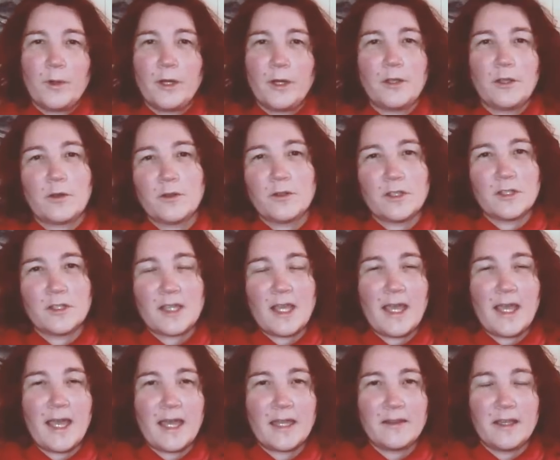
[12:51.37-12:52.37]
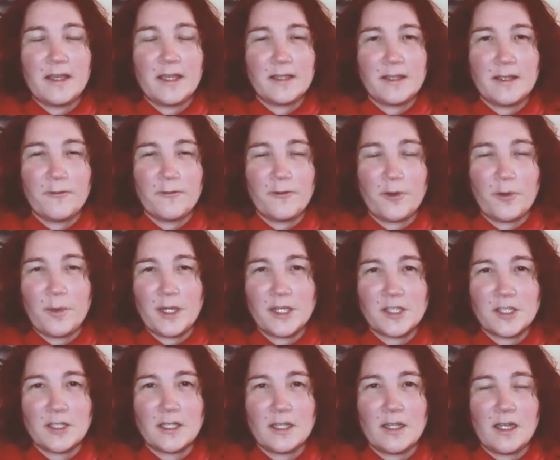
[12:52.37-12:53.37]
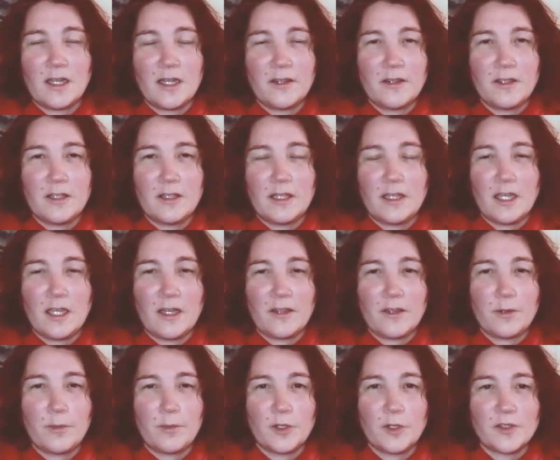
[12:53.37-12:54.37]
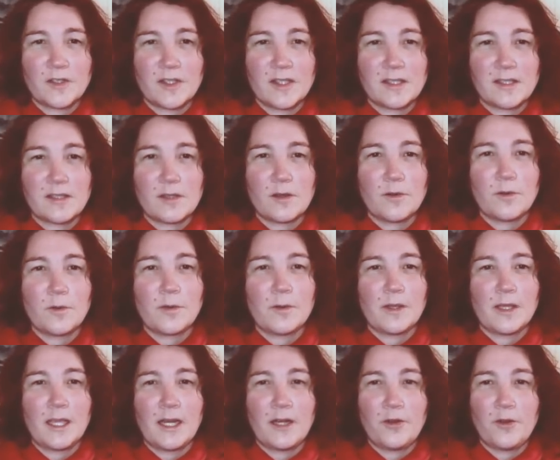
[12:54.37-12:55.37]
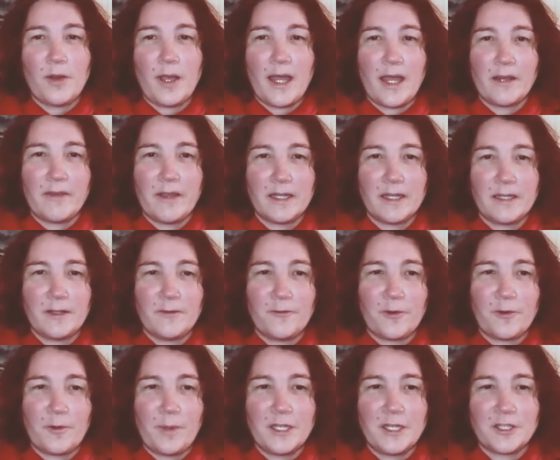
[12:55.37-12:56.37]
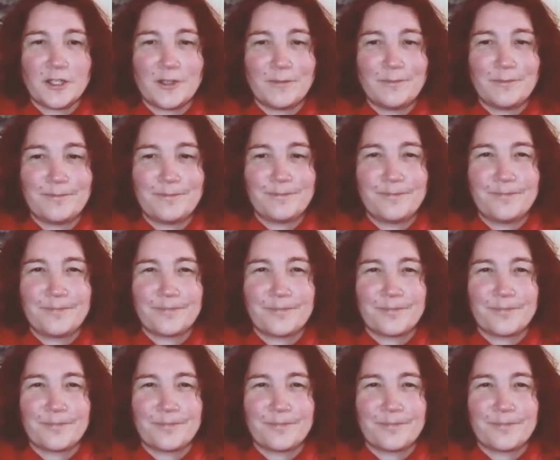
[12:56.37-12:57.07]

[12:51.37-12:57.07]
where you couldn't add that information in any other boxes. So here you add that information.